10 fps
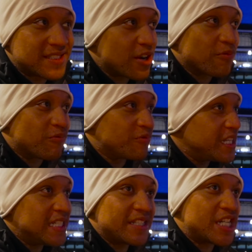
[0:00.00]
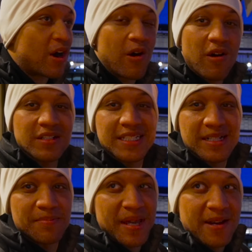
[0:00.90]
they're really hard to
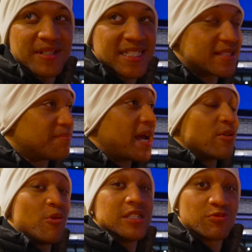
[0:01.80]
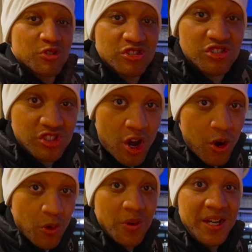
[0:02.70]
compare because the Mic 1s were
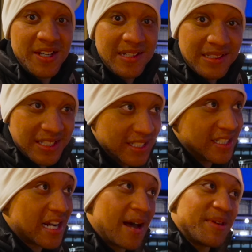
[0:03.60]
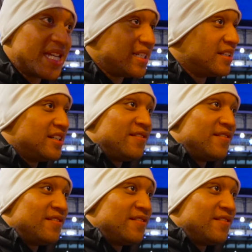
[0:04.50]
so good. I mean,